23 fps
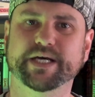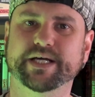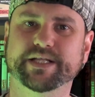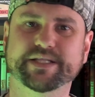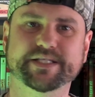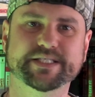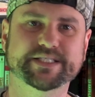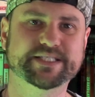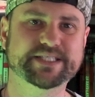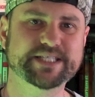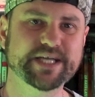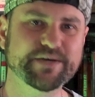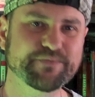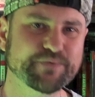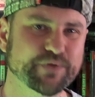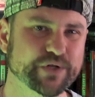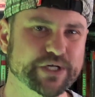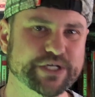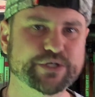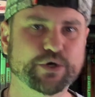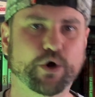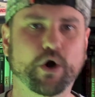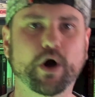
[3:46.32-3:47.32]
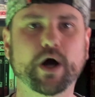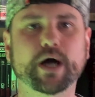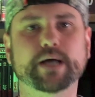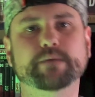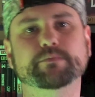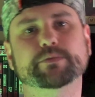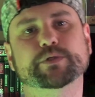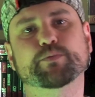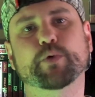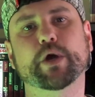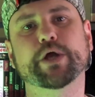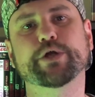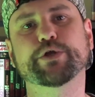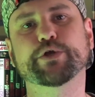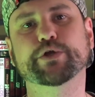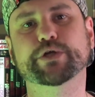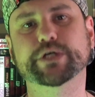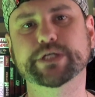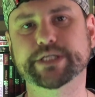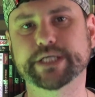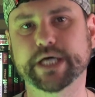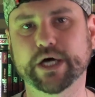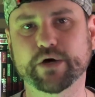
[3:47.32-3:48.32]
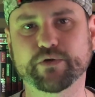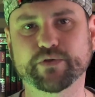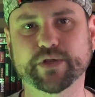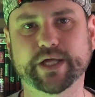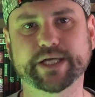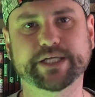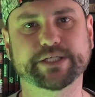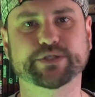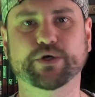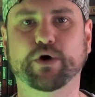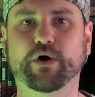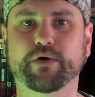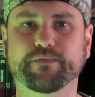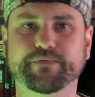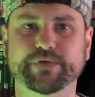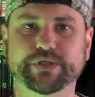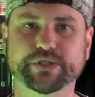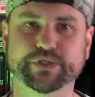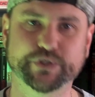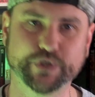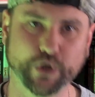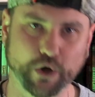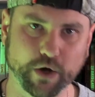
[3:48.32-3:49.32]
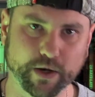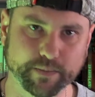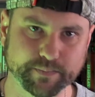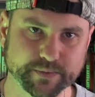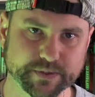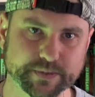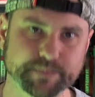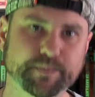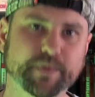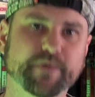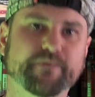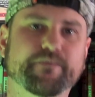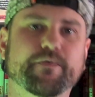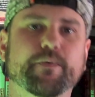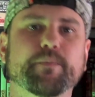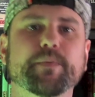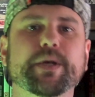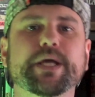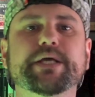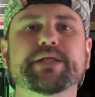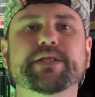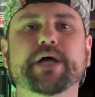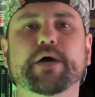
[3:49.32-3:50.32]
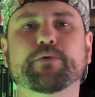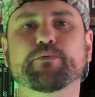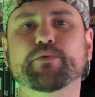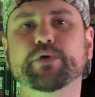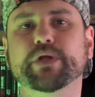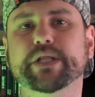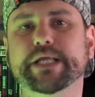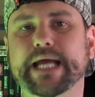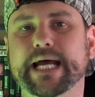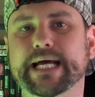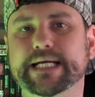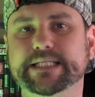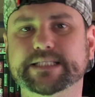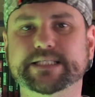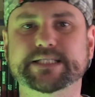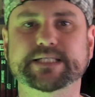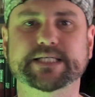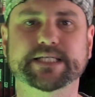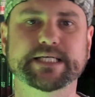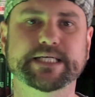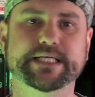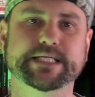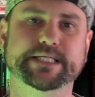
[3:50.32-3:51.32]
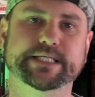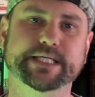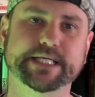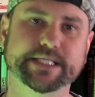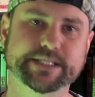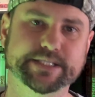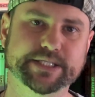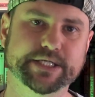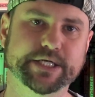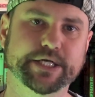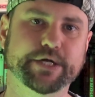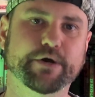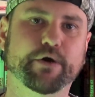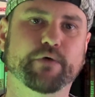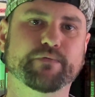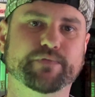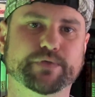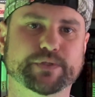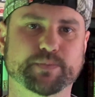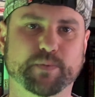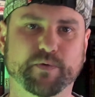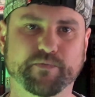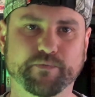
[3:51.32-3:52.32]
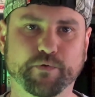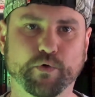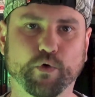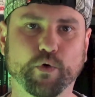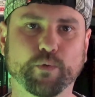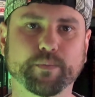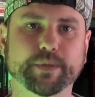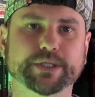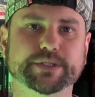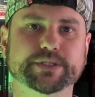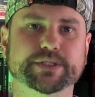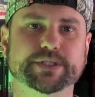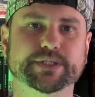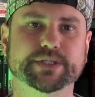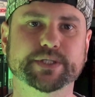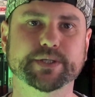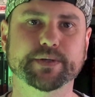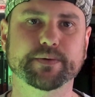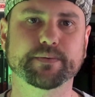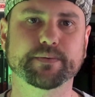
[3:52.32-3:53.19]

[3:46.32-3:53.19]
And there's definitely times where you can tell that he's off his chops, but for me, that really adds to the intensity of his performance.